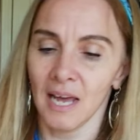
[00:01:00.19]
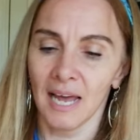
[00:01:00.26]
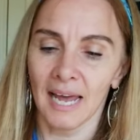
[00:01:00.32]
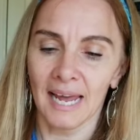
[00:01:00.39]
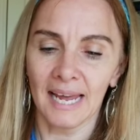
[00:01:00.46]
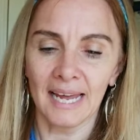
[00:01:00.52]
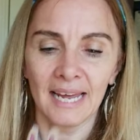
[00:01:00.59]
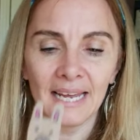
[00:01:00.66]

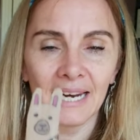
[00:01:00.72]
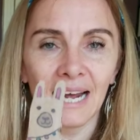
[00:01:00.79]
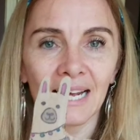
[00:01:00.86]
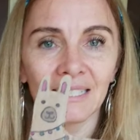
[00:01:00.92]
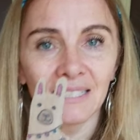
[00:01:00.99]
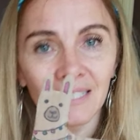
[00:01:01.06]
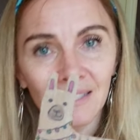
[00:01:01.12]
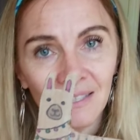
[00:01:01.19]
And I
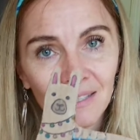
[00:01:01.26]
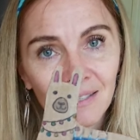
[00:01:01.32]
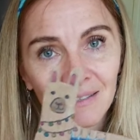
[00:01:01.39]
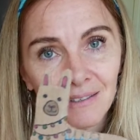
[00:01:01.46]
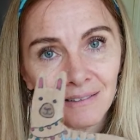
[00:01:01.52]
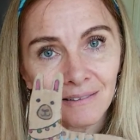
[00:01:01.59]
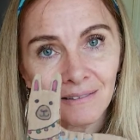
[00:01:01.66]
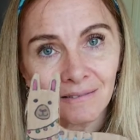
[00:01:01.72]
did this
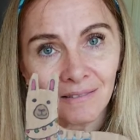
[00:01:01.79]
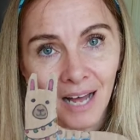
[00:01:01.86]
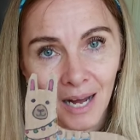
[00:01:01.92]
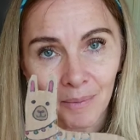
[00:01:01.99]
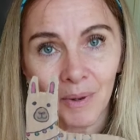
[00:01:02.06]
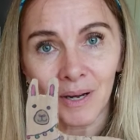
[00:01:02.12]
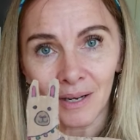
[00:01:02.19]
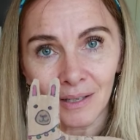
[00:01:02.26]
little
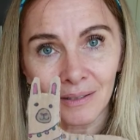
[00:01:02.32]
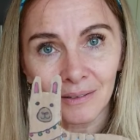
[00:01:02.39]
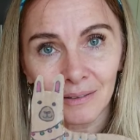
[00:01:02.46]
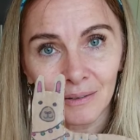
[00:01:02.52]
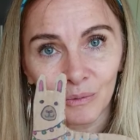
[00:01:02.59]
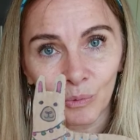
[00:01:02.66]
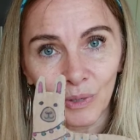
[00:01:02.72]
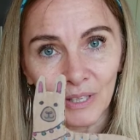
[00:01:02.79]
llama
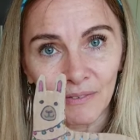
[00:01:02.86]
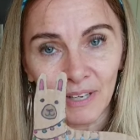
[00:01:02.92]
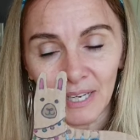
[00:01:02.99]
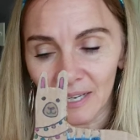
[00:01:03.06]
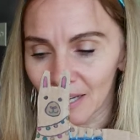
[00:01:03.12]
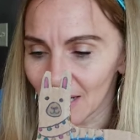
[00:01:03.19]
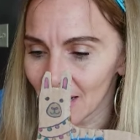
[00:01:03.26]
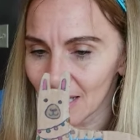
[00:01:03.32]

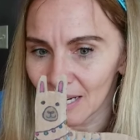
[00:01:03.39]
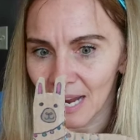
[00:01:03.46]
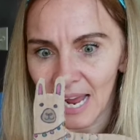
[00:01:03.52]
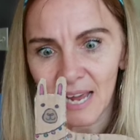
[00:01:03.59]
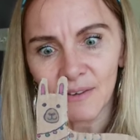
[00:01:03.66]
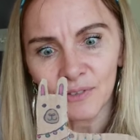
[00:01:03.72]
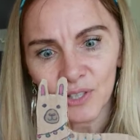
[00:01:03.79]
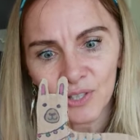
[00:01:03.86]
weaving, and after